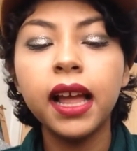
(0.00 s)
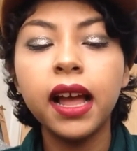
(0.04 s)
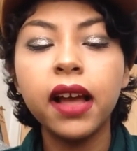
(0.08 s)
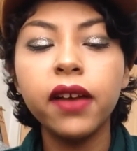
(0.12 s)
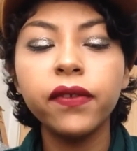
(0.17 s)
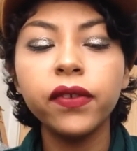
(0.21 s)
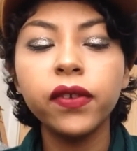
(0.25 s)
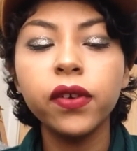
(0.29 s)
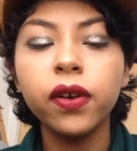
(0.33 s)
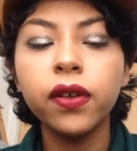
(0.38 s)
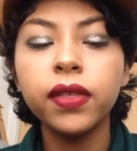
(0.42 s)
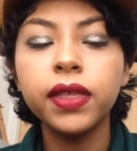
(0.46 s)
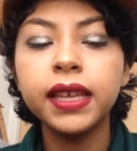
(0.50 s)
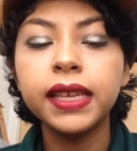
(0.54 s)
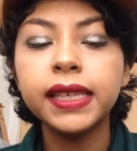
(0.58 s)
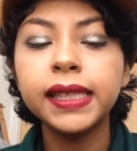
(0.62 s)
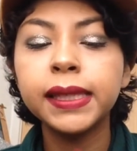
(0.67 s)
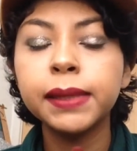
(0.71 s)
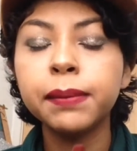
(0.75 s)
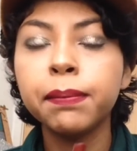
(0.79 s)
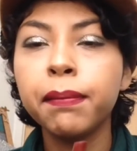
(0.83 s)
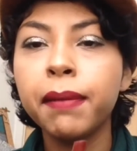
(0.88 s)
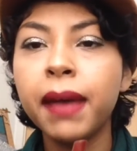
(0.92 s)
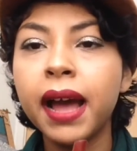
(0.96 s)
I've got
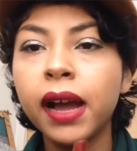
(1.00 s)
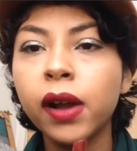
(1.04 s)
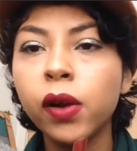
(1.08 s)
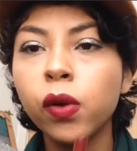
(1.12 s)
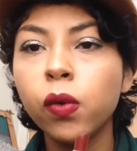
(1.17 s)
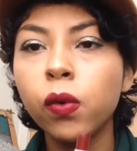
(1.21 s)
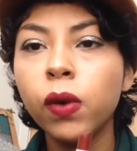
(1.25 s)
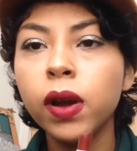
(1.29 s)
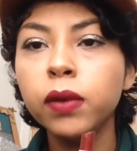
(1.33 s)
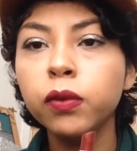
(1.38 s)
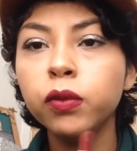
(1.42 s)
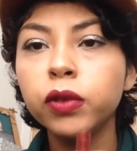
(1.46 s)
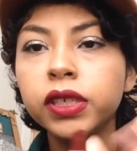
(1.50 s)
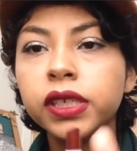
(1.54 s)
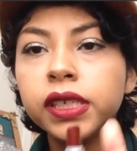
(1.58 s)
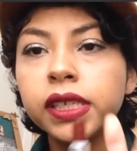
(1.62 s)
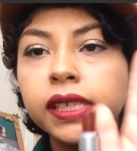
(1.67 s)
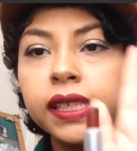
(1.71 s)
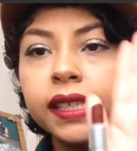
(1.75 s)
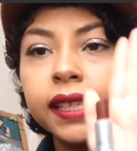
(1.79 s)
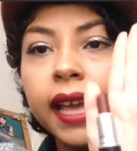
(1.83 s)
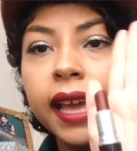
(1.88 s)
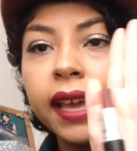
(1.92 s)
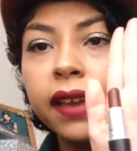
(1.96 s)
this MAC one, which
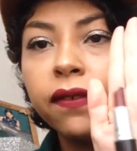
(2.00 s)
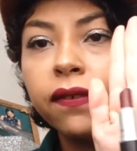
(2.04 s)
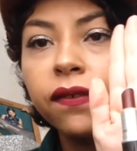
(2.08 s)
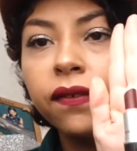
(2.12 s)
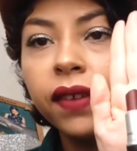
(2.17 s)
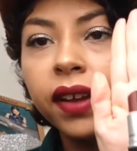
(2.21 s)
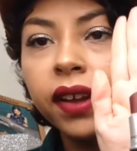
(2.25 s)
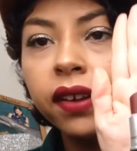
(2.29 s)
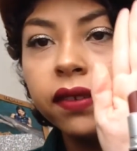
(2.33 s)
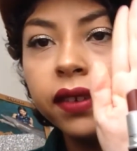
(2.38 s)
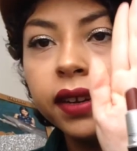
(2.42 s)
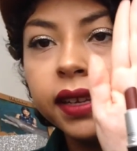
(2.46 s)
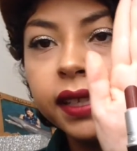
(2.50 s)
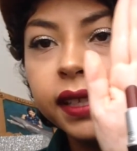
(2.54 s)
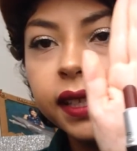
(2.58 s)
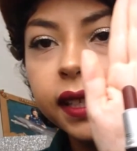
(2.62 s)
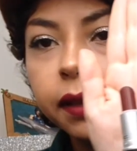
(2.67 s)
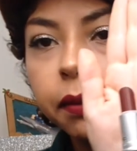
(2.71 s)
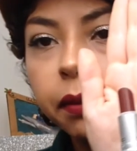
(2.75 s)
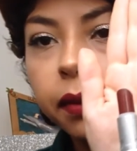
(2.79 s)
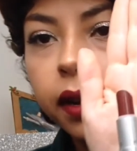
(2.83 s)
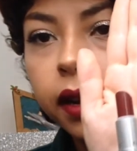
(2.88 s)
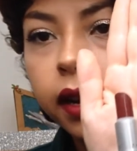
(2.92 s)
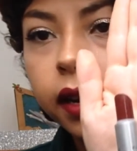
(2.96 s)
is a very
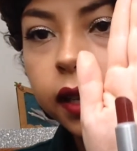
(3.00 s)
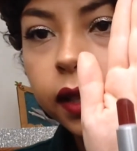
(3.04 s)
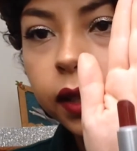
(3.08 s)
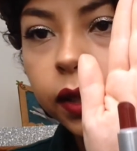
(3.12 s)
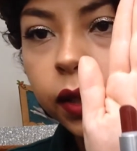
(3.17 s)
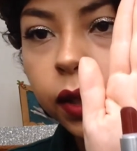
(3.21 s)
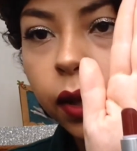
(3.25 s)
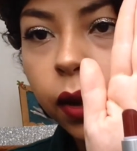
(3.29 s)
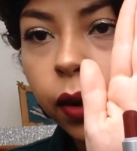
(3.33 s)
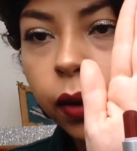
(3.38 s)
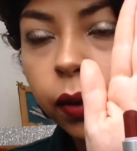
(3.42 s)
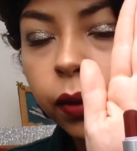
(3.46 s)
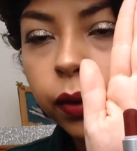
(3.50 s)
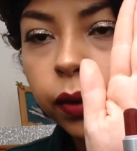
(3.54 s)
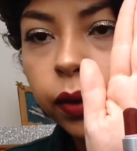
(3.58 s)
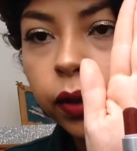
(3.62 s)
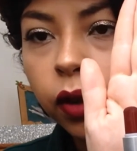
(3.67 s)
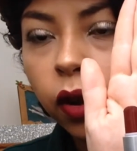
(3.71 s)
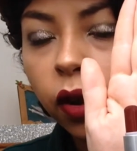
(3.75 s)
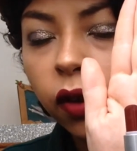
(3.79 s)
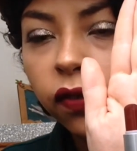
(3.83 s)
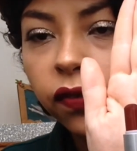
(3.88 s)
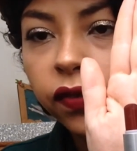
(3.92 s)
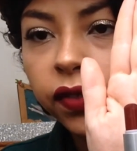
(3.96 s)
similar
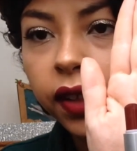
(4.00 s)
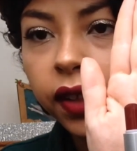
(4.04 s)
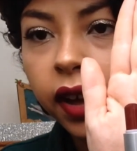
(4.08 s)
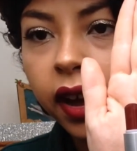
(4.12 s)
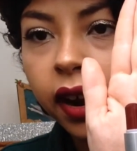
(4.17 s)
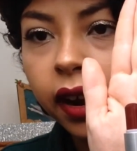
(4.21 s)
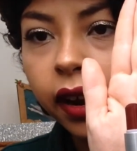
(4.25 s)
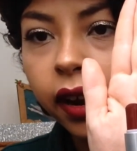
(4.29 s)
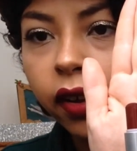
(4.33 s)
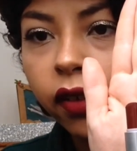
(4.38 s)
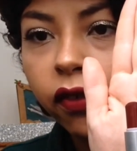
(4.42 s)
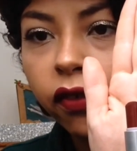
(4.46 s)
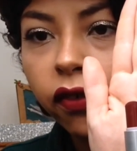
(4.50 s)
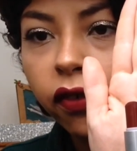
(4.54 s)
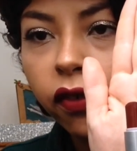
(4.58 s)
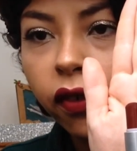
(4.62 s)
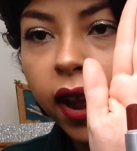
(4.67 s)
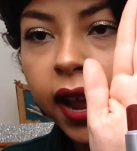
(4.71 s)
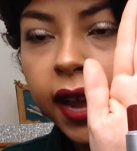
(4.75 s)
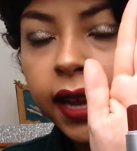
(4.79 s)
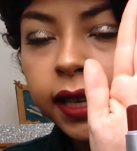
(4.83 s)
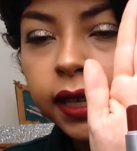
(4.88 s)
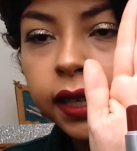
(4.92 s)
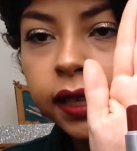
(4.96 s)
tone of dark
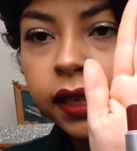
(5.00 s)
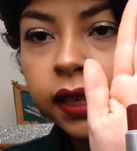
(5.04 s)
red.